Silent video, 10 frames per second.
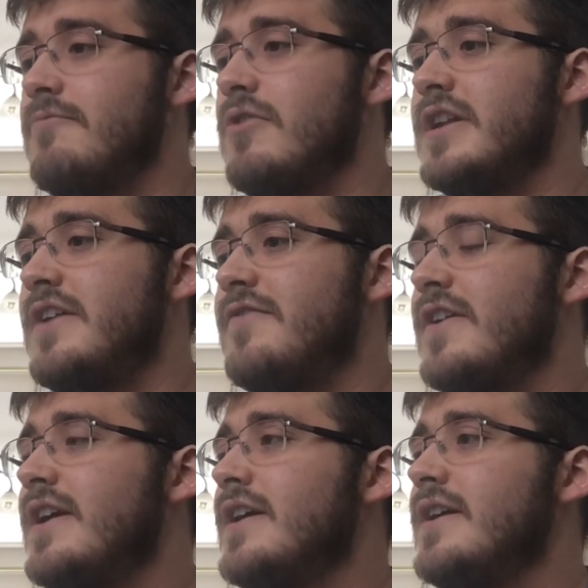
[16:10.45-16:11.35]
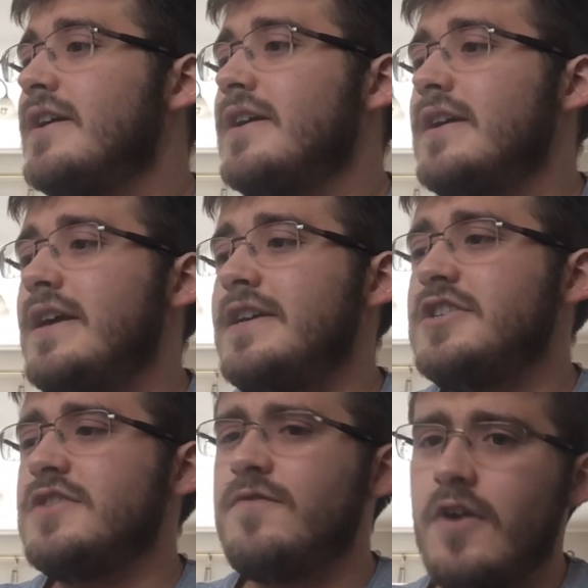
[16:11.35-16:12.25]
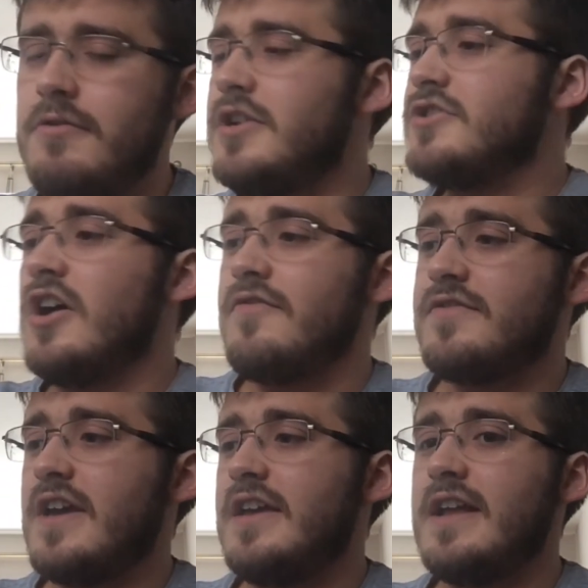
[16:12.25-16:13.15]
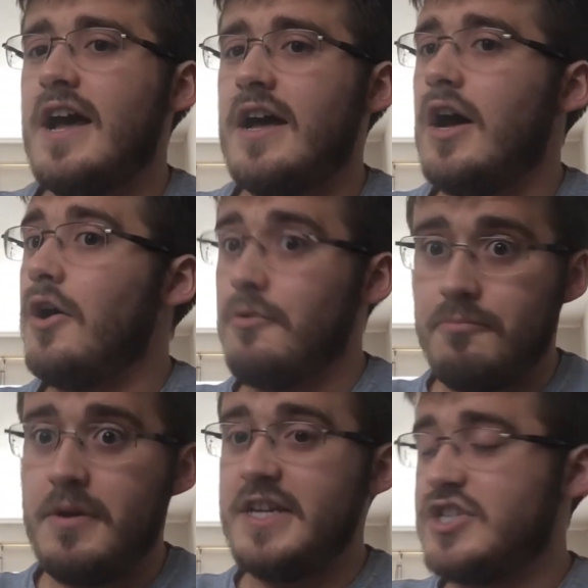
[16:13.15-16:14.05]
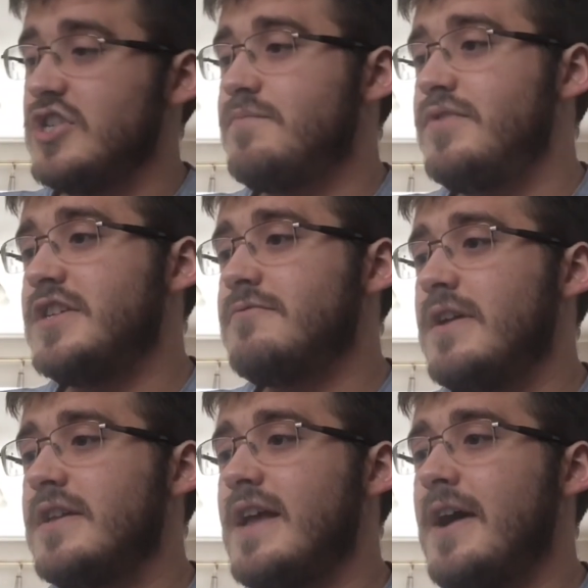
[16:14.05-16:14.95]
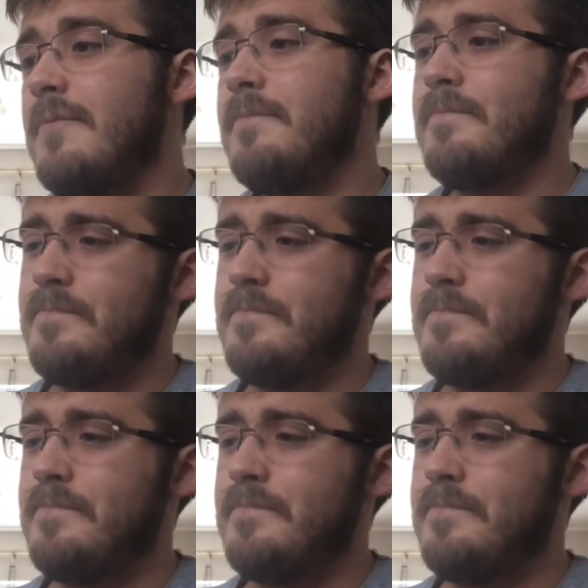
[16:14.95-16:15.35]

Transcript: What if he's just following us off, saying that, oh, it's just Blitzwing? Now,